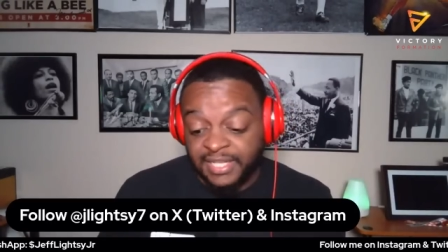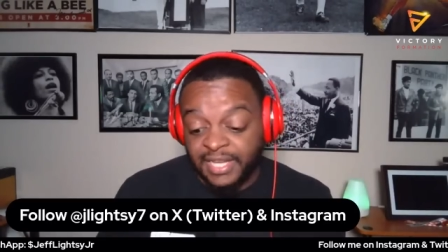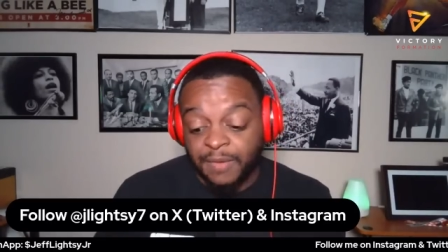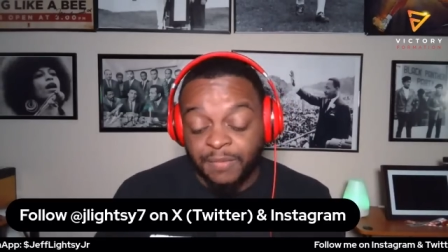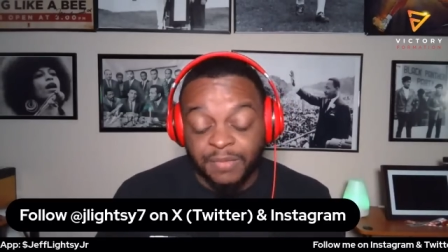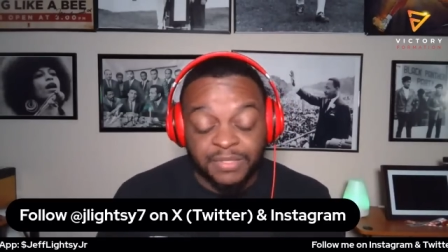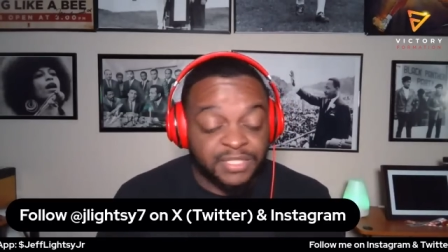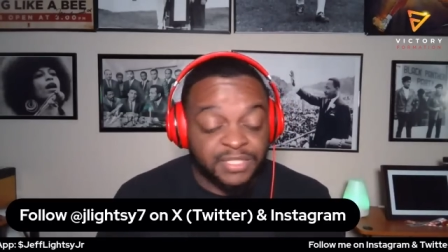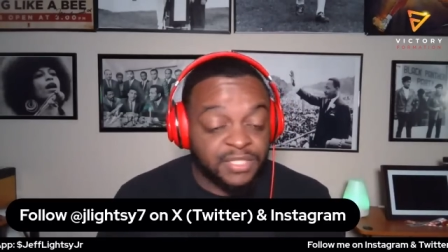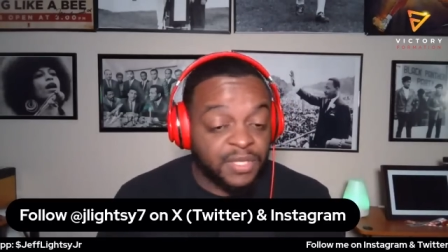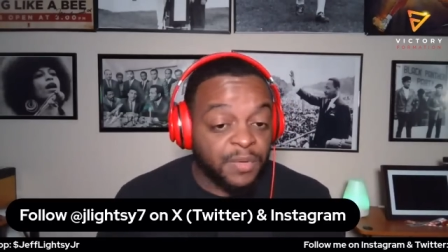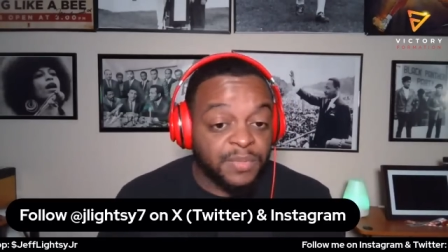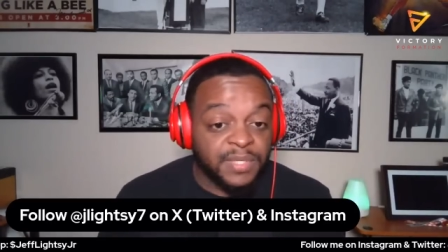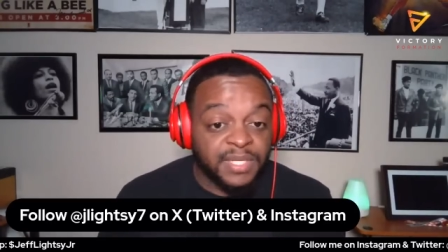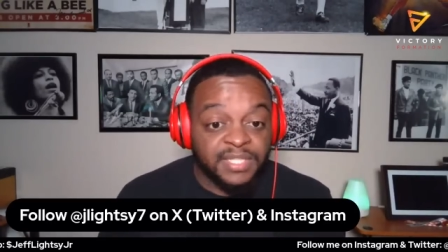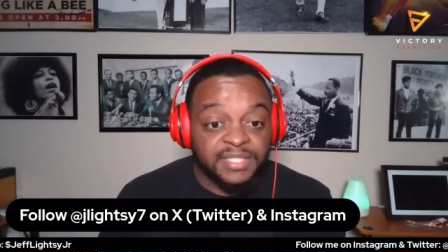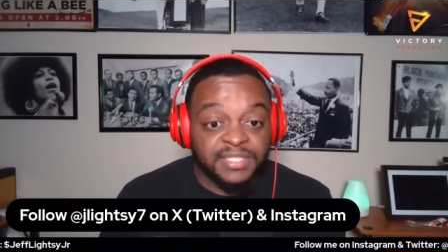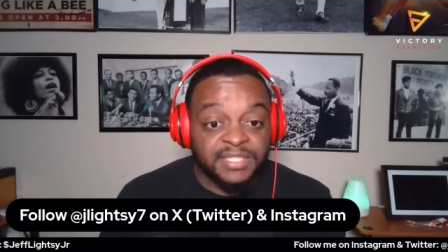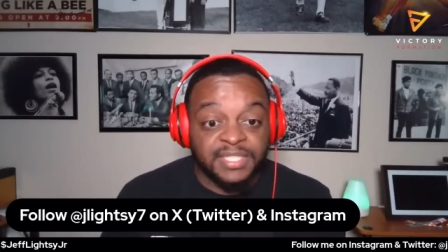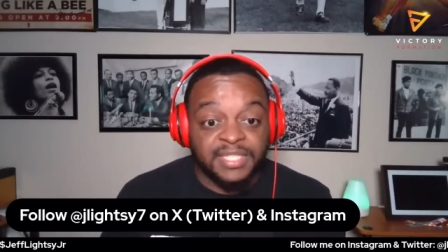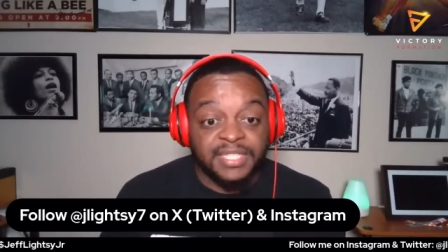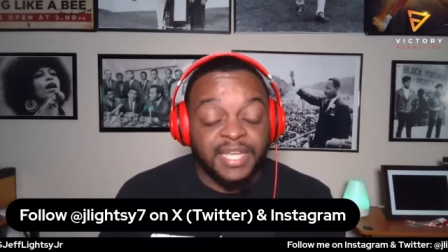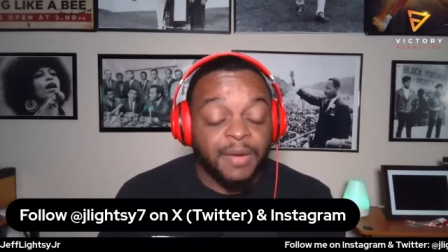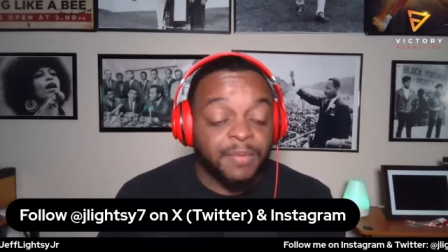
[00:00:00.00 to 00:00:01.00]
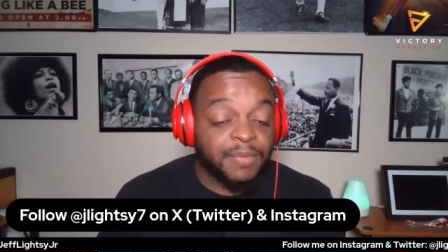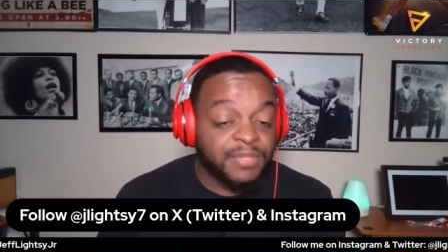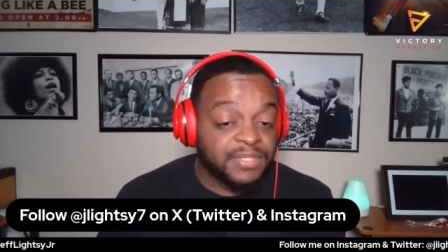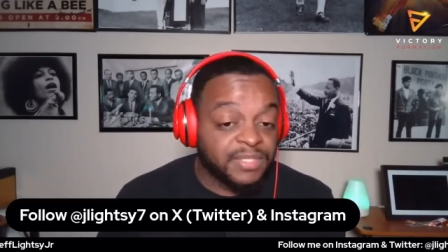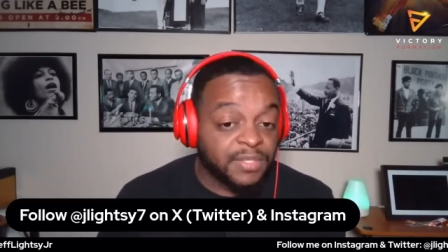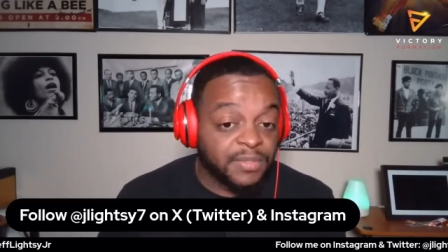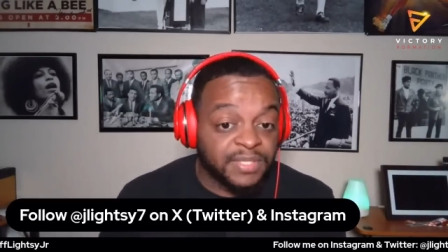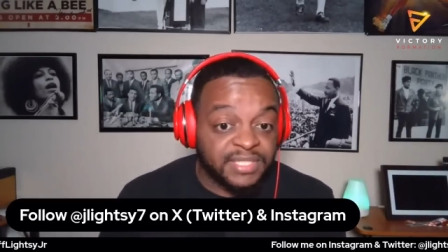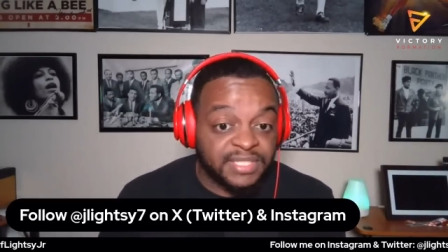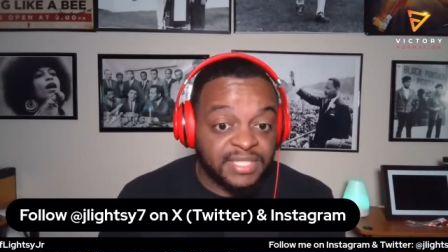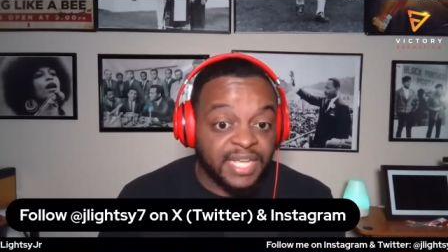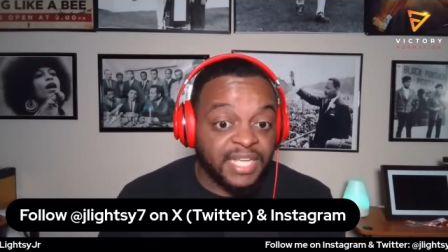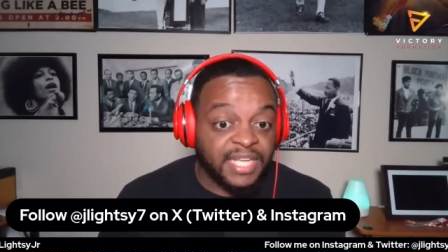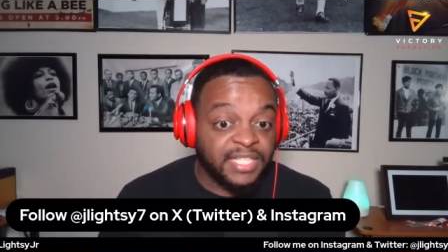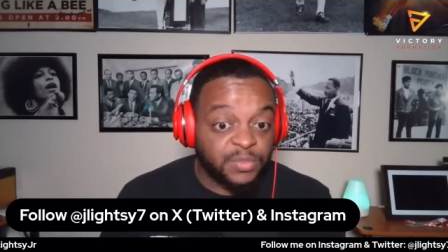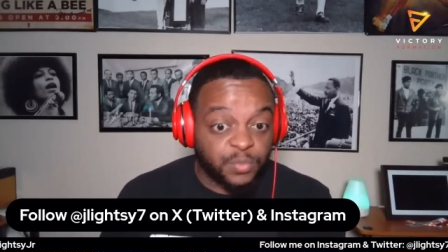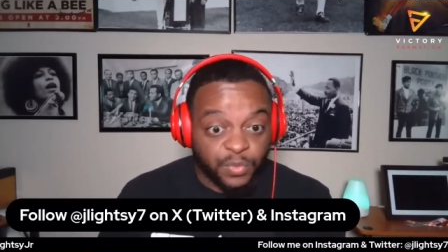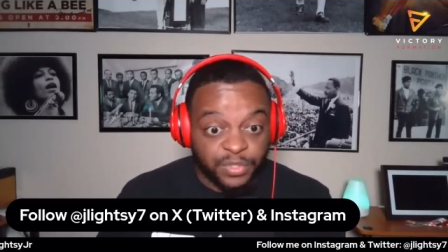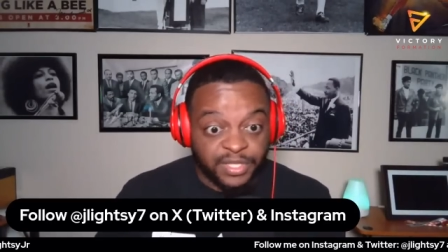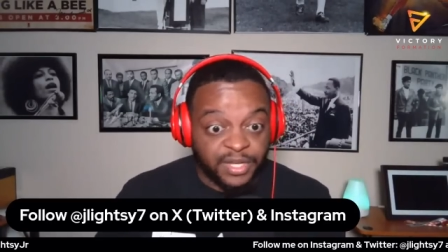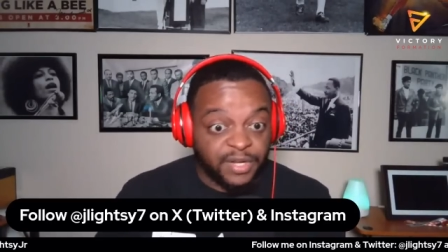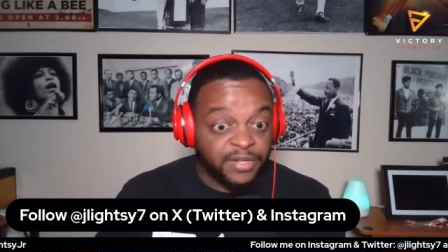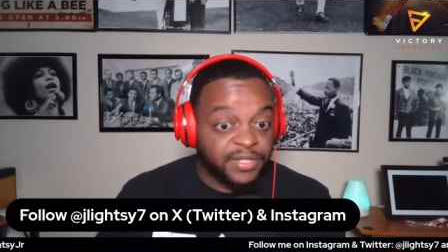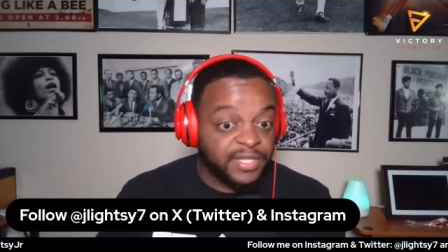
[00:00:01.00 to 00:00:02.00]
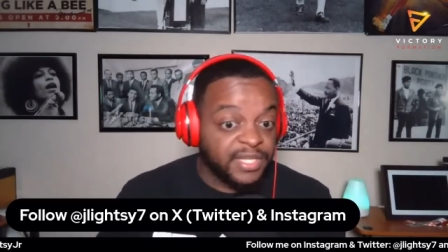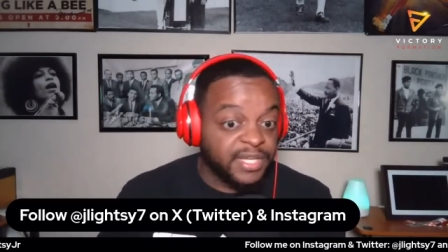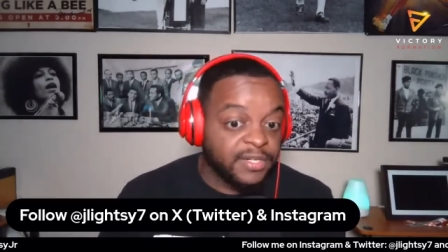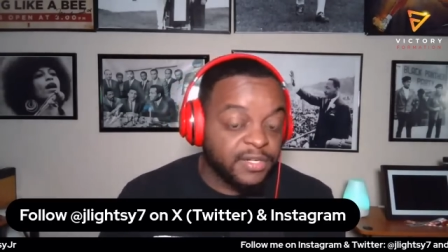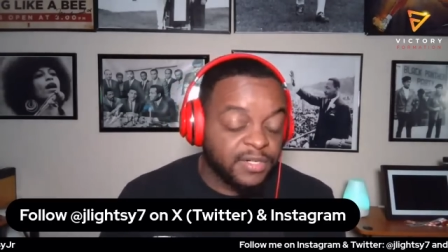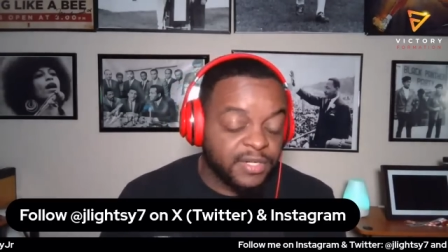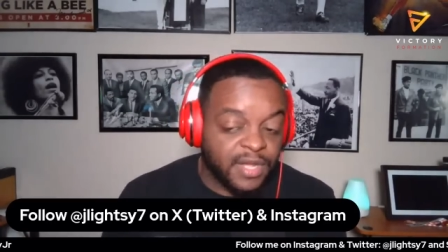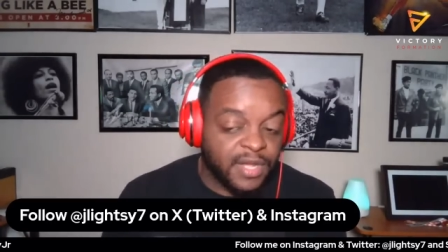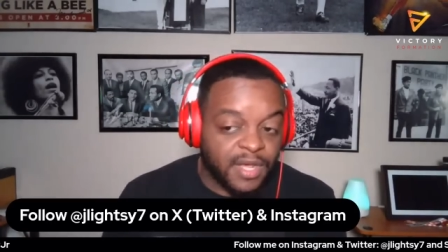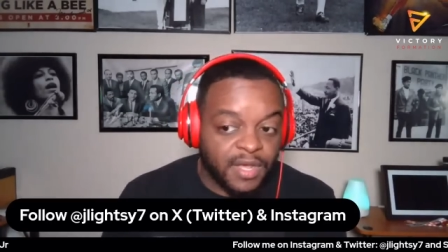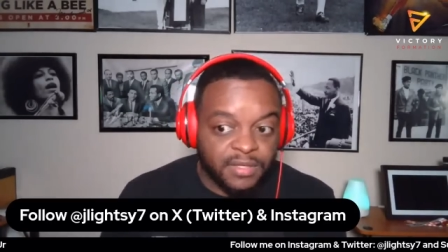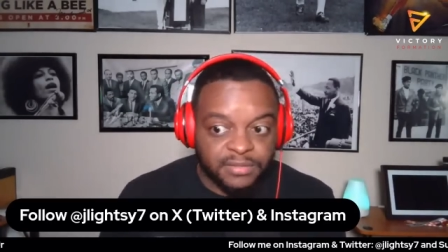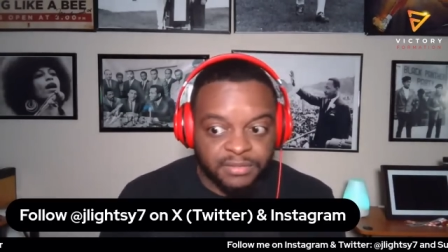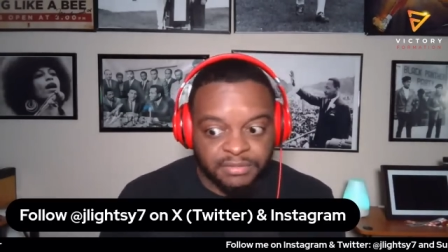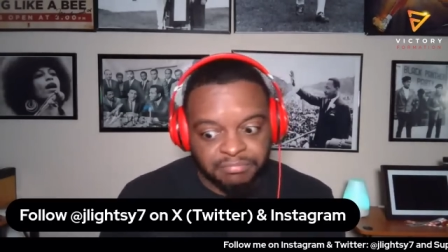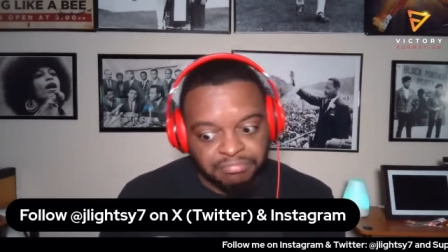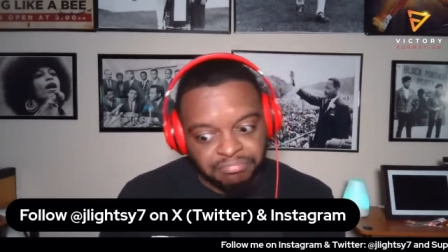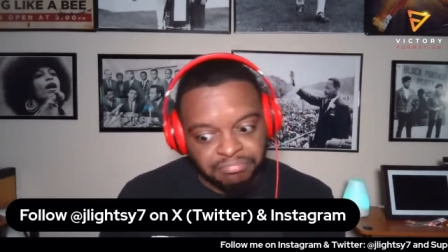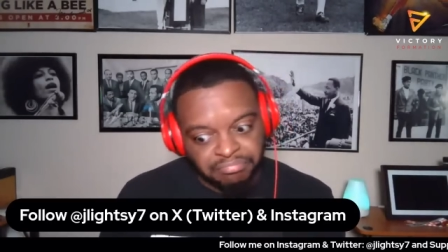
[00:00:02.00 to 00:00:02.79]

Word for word: Arizonas and the Arizona states where they're the underdog,